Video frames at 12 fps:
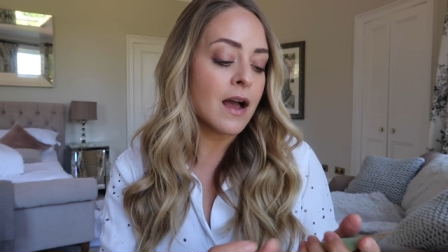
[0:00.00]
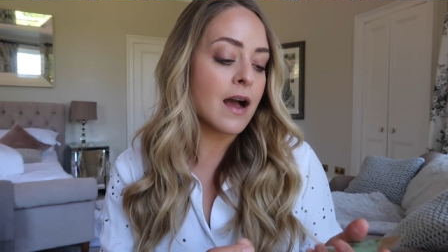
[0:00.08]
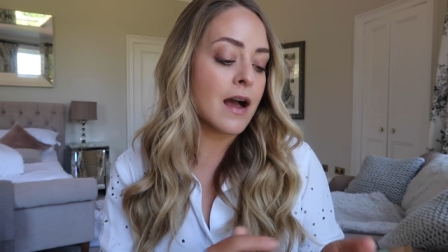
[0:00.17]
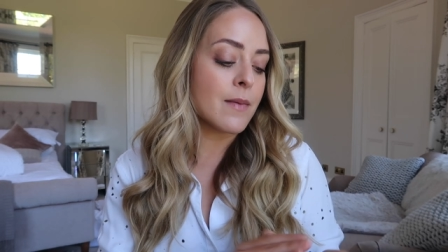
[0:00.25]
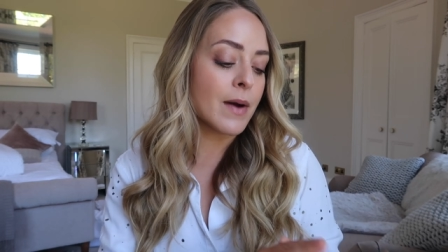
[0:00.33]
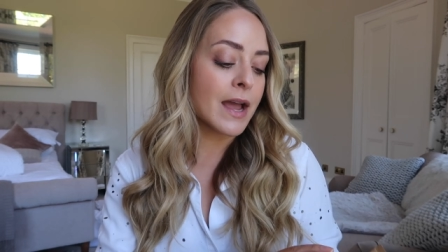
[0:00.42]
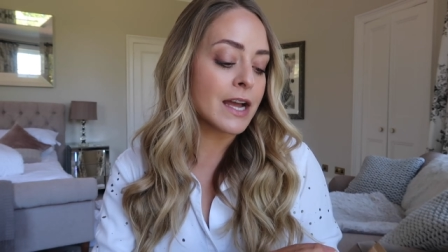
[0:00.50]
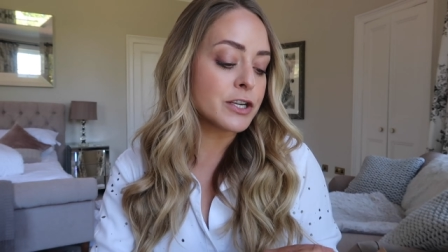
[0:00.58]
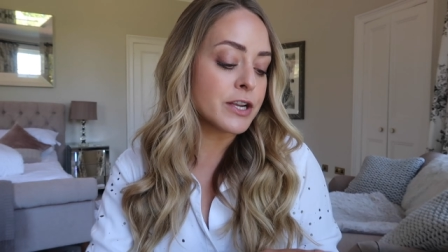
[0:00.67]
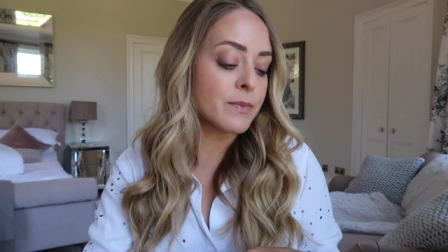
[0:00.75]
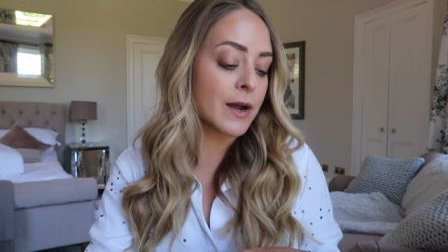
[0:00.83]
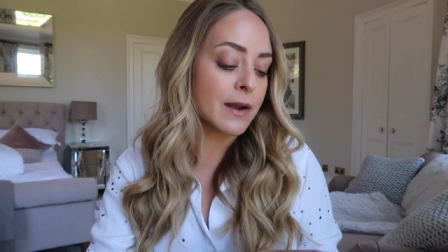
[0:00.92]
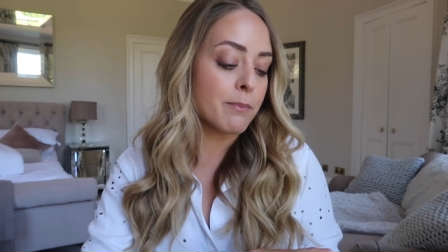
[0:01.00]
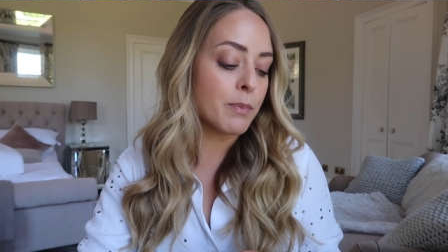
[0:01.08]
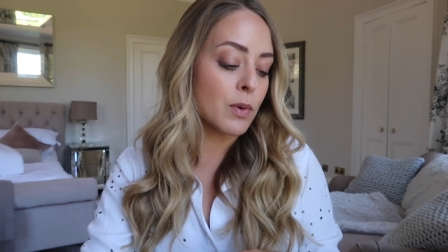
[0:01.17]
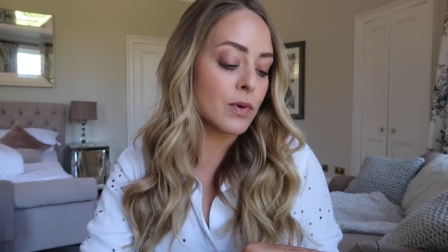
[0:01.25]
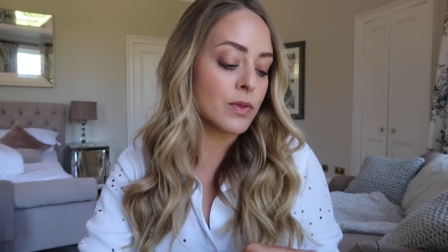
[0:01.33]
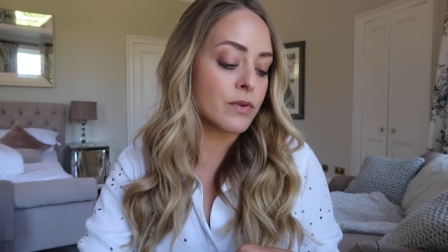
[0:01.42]
Um, I actually went and
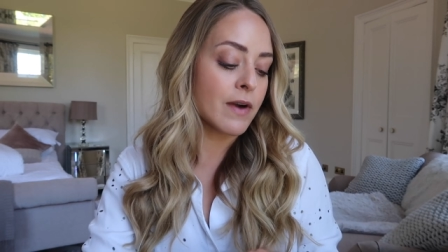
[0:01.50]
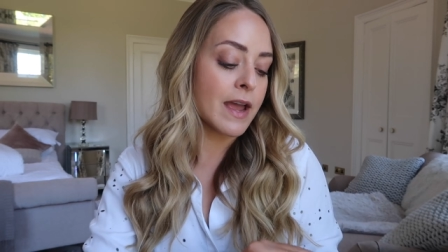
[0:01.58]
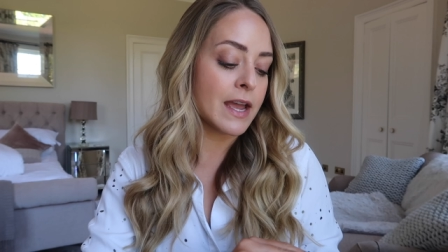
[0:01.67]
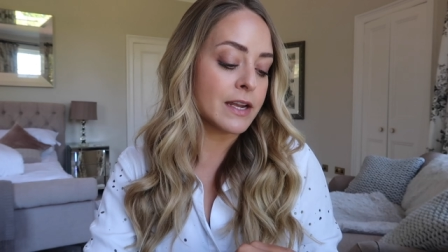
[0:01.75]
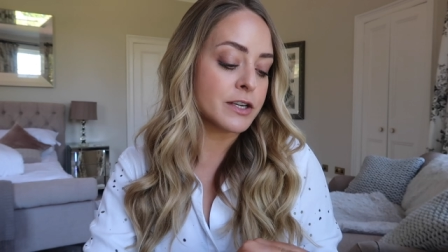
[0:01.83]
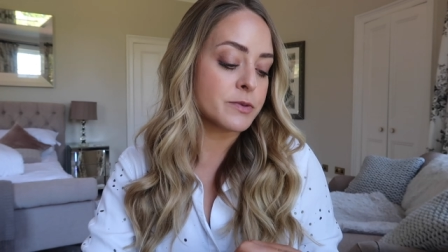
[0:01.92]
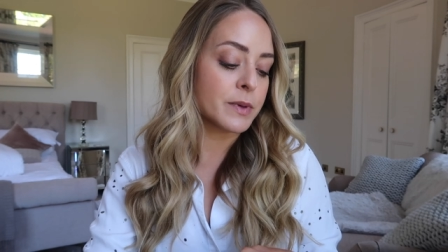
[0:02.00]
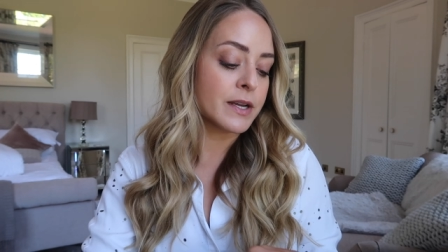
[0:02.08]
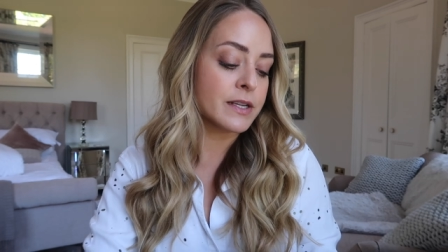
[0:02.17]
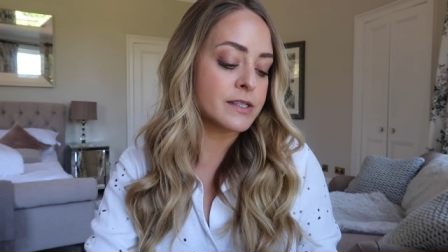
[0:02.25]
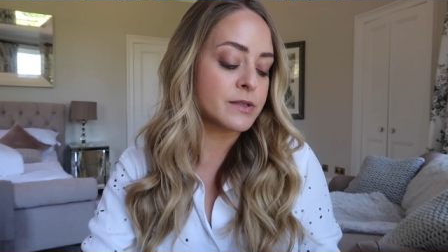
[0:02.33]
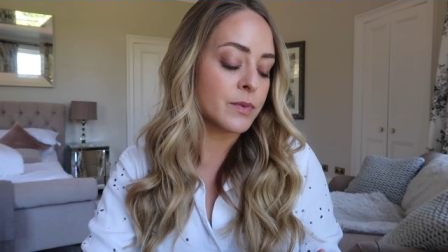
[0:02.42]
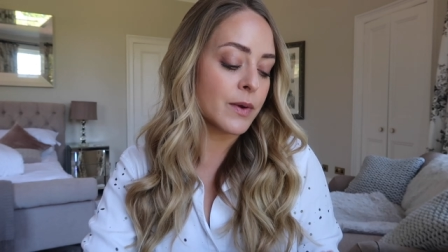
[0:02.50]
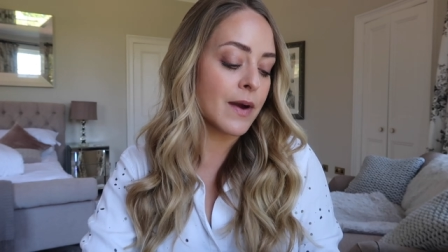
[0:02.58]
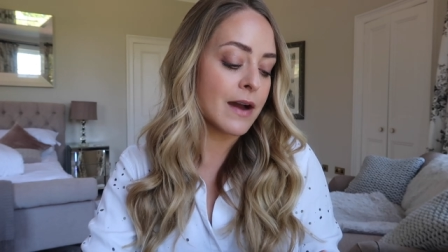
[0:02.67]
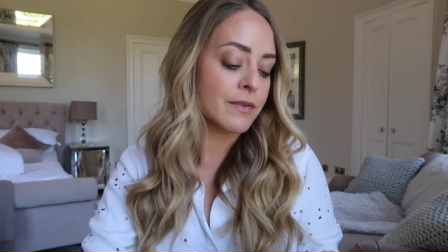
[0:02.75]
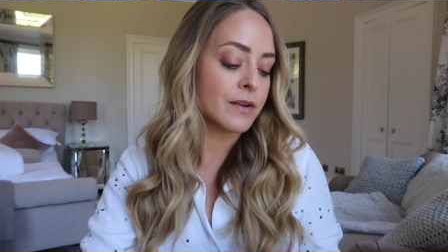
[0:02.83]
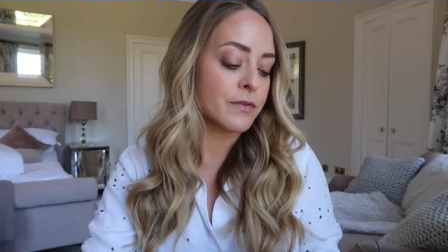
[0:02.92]
bought the range because we were
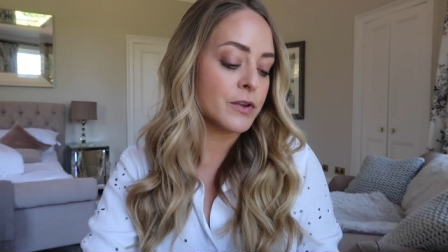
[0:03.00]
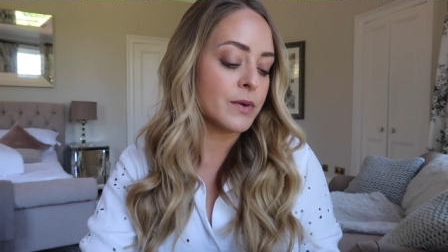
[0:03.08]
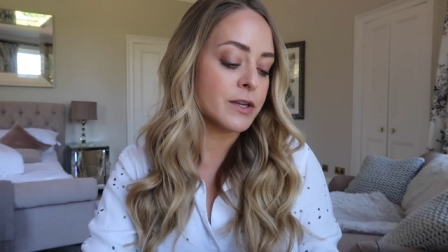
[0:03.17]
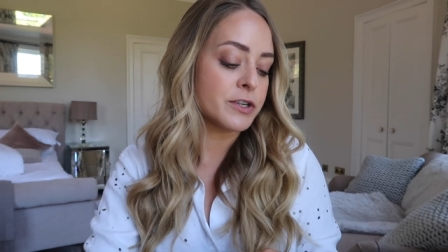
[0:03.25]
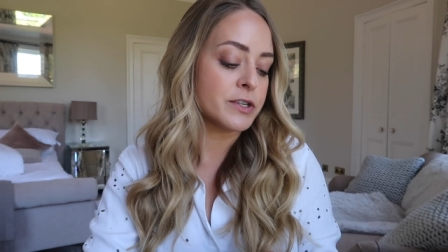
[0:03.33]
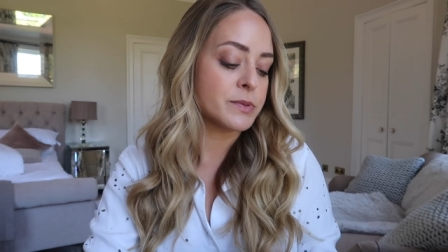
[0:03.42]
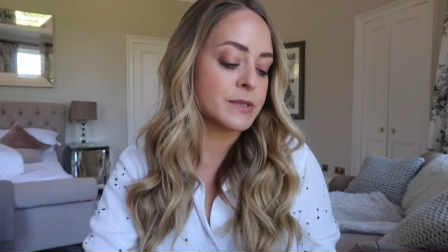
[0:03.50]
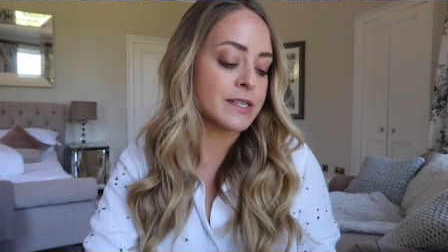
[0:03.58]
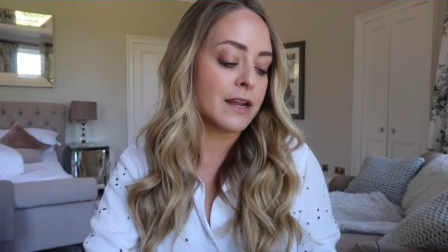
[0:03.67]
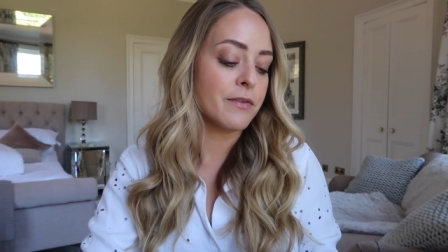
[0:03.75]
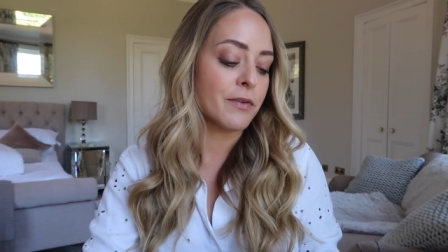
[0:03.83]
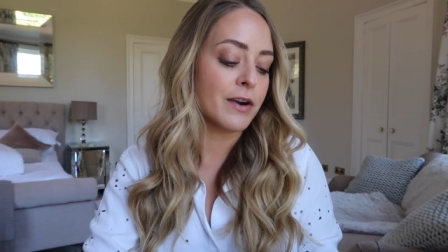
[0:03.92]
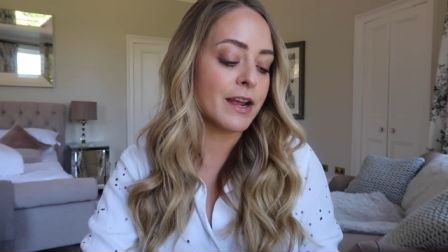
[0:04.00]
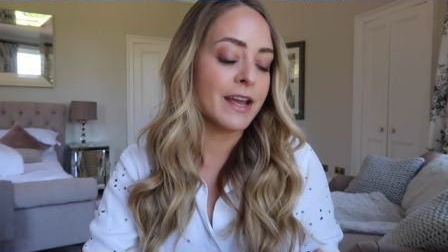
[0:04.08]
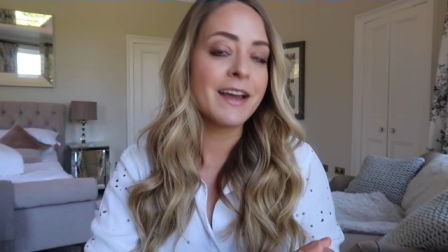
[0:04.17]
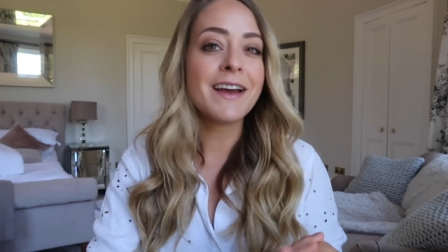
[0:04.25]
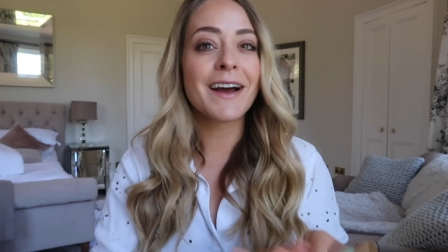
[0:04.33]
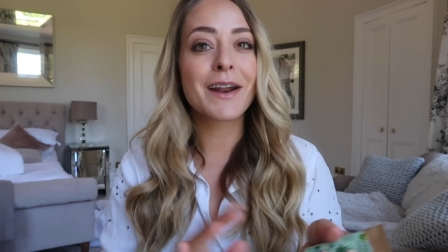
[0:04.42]
having a few issues with delivery,